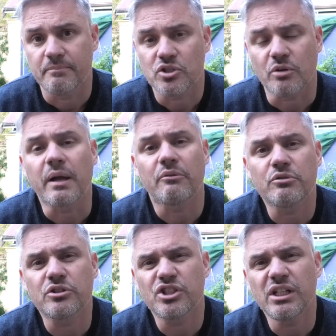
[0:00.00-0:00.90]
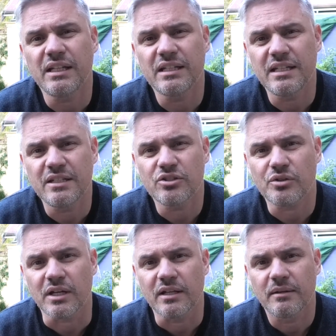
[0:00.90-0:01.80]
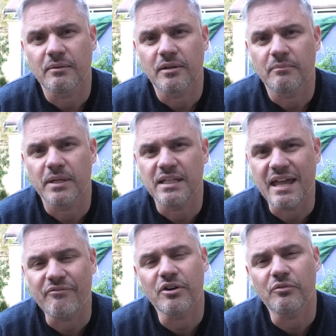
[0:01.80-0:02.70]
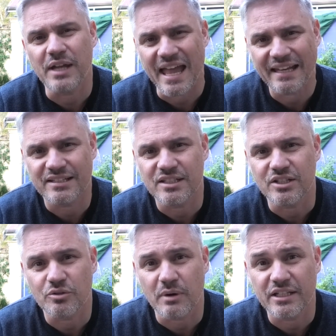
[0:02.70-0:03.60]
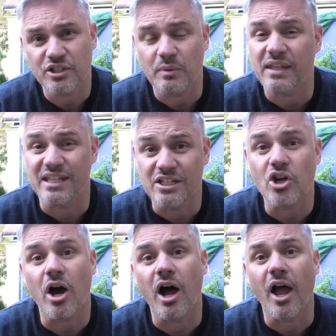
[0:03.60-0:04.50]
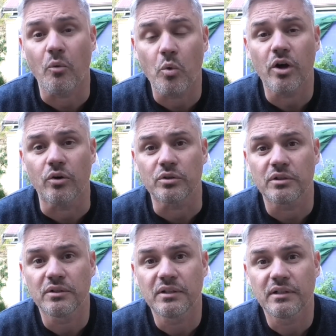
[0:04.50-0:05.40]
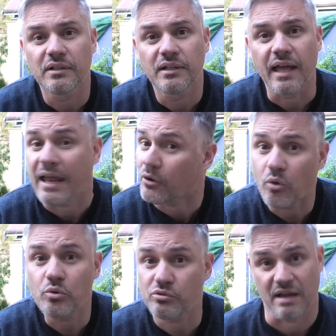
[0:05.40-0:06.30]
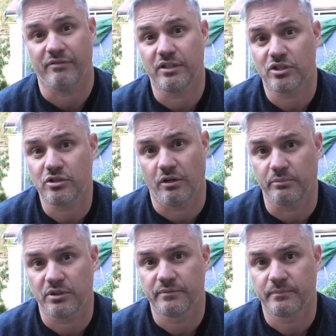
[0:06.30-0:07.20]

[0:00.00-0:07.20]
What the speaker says: So we're a resilient industry, but never have we had a situation where the entire world and all travellers stopped.